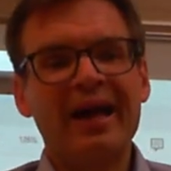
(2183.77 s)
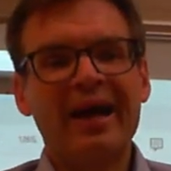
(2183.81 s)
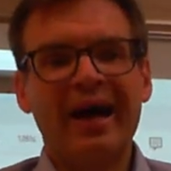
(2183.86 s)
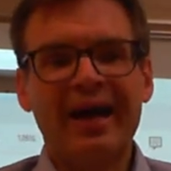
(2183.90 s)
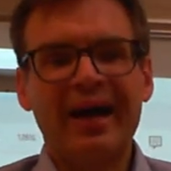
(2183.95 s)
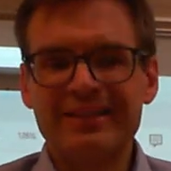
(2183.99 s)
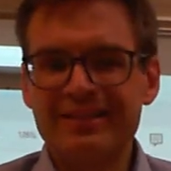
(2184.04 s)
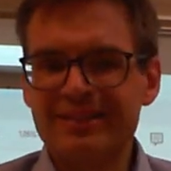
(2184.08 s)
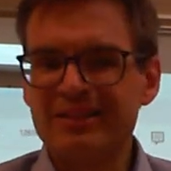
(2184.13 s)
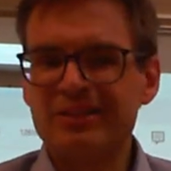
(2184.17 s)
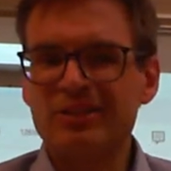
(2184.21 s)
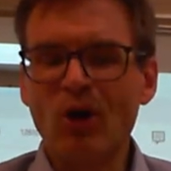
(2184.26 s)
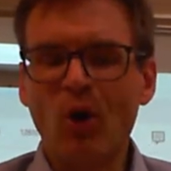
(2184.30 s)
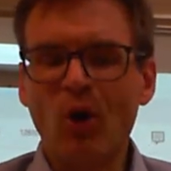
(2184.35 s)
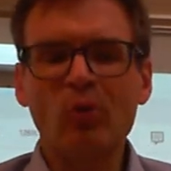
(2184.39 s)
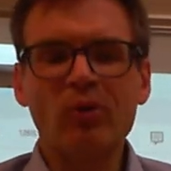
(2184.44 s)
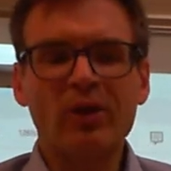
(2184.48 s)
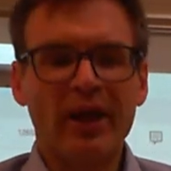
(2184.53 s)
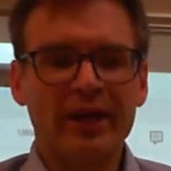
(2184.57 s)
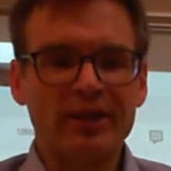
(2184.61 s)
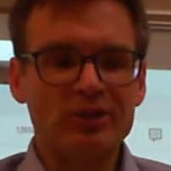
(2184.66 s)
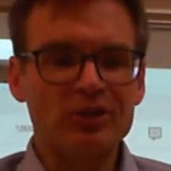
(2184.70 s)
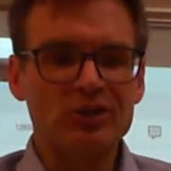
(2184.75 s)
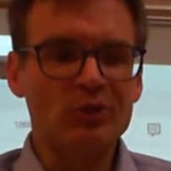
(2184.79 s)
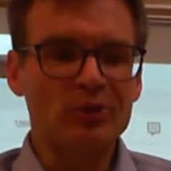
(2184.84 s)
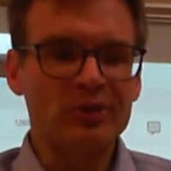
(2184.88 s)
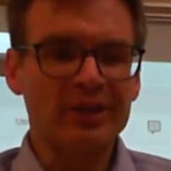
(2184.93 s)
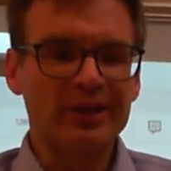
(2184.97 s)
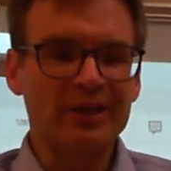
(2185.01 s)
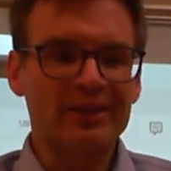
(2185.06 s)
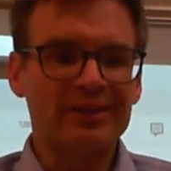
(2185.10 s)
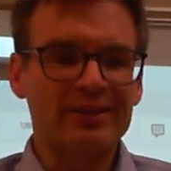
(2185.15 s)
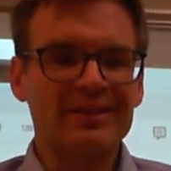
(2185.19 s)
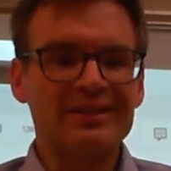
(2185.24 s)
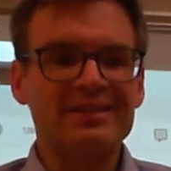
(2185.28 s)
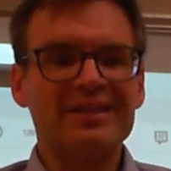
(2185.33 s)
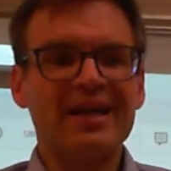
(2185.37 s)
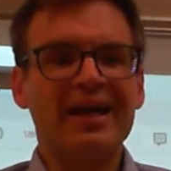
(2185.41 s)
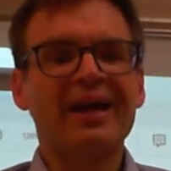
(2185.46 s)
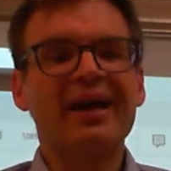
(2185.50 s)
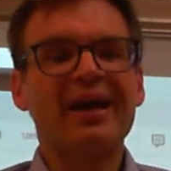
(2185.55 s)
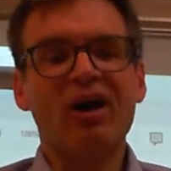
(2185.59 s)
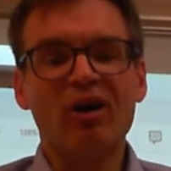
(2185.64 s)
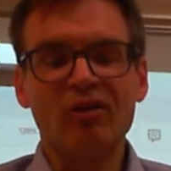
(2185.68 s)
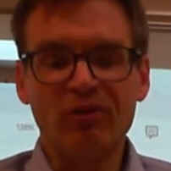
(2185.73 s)
I don't like doing it the
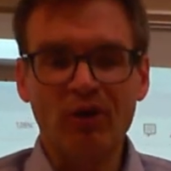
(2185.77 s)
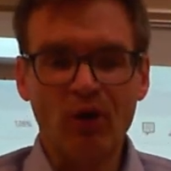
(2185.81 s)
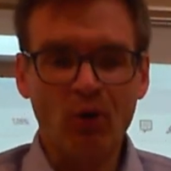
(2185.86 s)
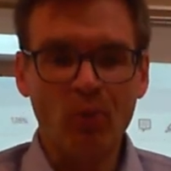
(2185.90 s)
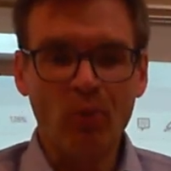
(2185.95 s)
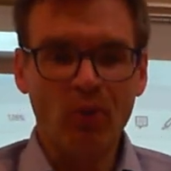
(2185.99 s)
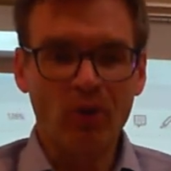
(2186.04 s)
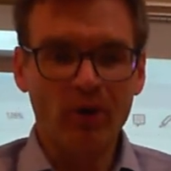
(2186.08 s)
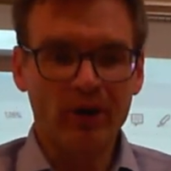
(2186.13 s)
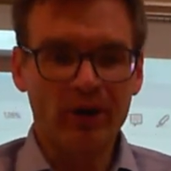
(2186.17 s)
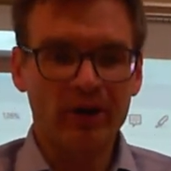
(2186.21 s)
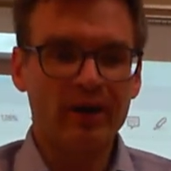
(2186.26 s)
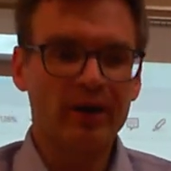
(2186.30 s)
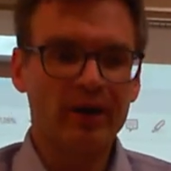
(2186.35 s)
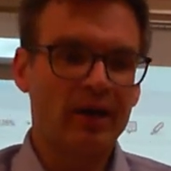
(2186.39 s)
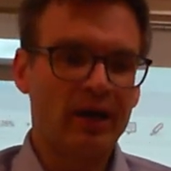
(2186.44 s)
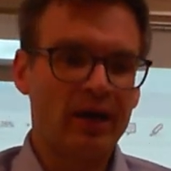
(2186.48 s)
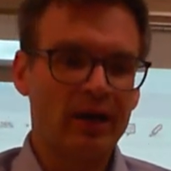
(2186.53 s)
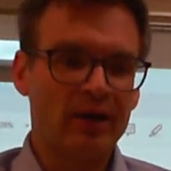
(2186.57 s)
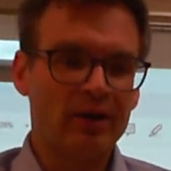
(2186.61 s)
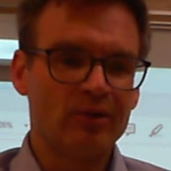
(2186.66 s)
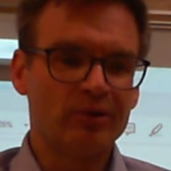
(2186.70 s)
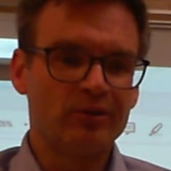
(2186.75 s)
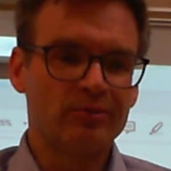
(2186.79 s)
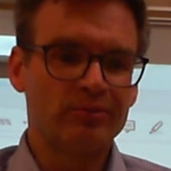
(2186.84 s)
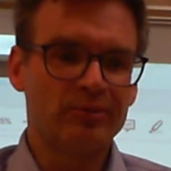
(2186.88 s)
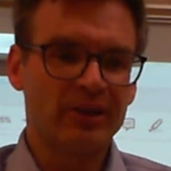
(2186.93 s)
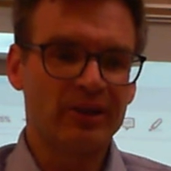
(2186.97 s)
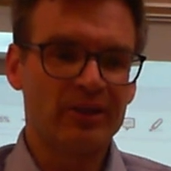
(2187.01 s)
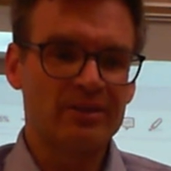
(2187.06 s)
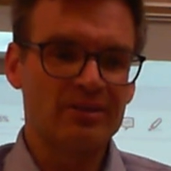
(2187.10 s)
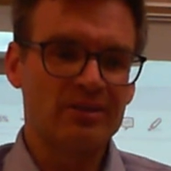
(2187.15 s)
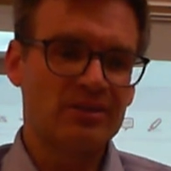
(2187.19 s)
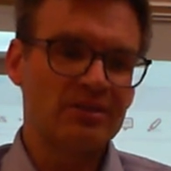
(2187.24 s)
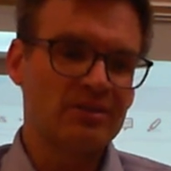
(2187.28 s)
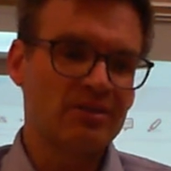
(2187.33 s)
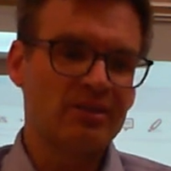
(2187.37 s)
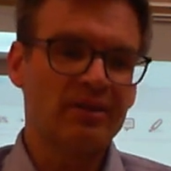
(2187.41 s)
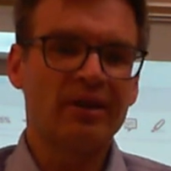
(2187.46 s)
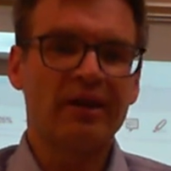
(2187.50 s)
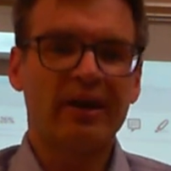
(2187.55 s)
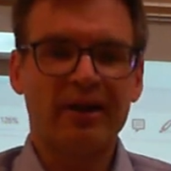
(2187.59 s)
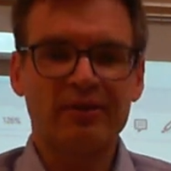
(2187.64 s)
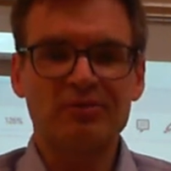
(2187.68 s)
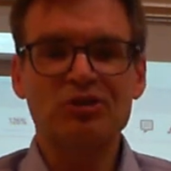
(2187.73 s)
day of homework because
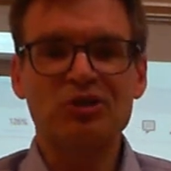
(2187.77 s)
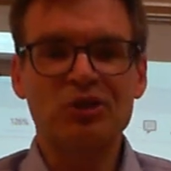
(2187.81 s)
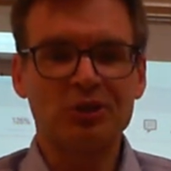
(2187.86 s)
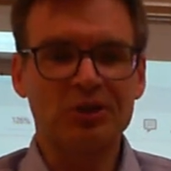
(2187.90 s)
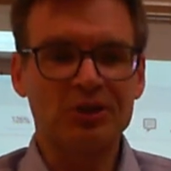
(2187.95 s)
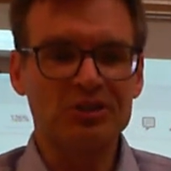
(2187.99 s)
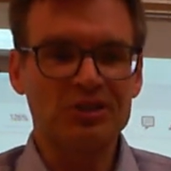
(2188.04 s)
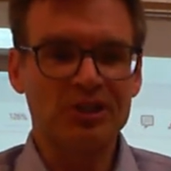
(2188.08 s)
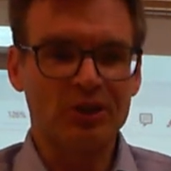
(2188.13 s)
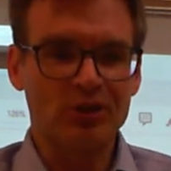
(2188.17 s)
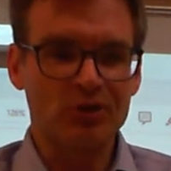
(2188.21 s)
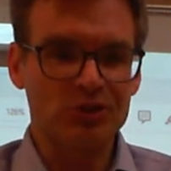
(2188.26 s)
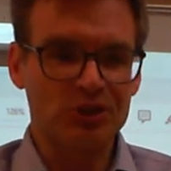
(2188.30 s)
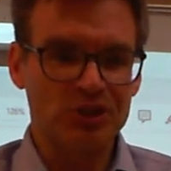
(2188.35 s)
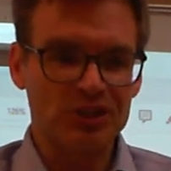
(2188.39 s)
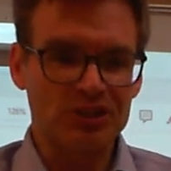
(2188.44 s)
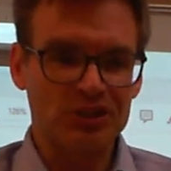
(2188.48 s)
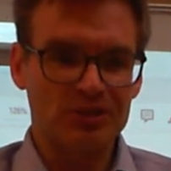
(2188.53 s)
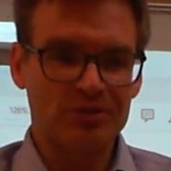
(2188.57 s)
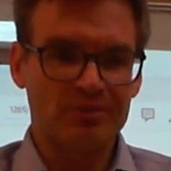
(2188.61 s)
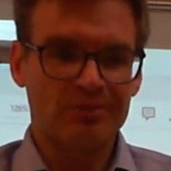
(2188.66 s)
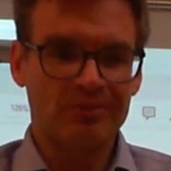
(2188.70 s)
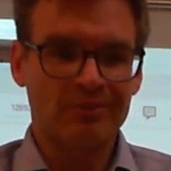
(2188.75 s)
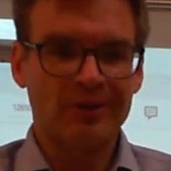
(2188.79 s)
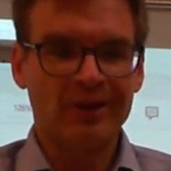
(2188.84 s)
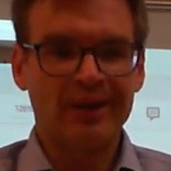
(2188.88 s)
I have students that'll just,